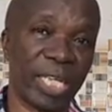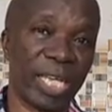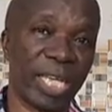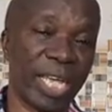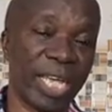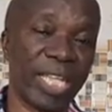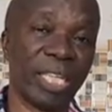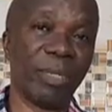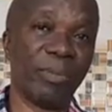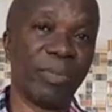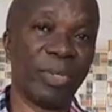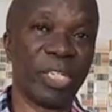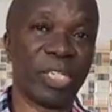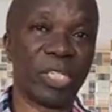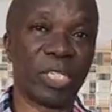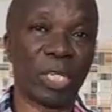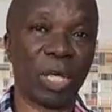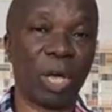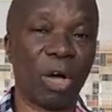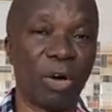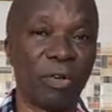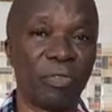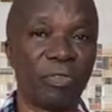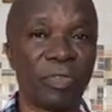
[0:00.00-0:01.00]
Enemies
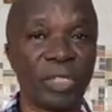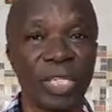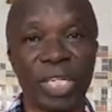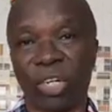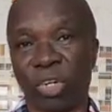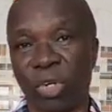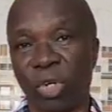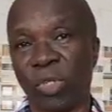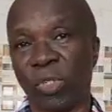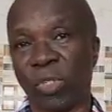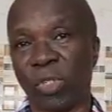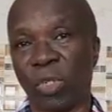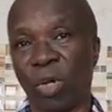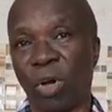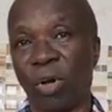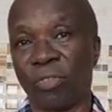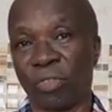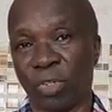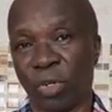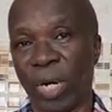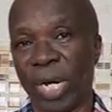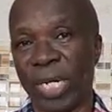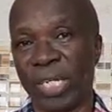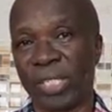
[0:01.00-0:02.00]
of the cross of
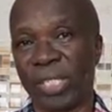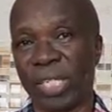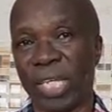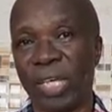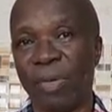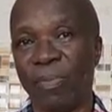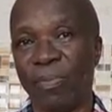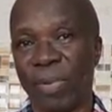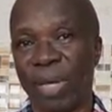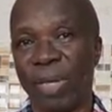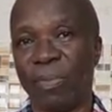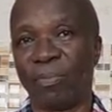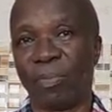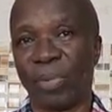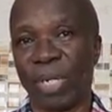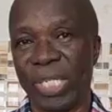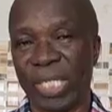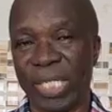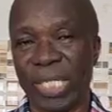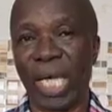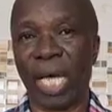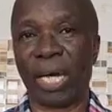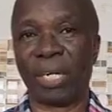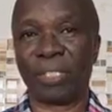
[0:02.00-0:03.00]
Christ. Amen.
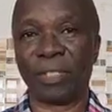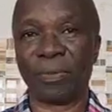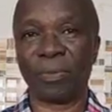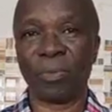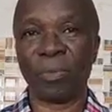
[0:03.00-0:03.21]
Praise God.